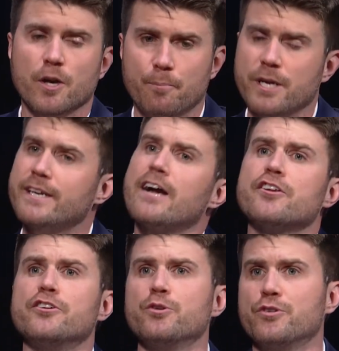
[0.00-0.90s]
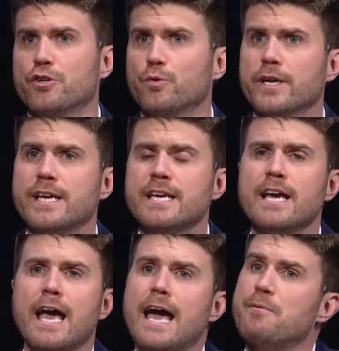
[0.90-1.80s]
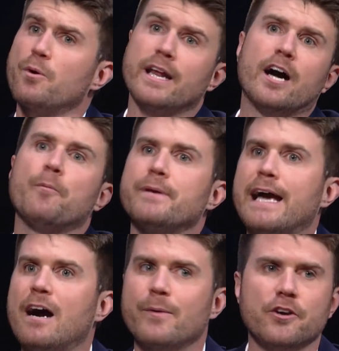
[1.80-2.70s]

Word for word: you know, bring down your new degree. Hey, we want to help you out.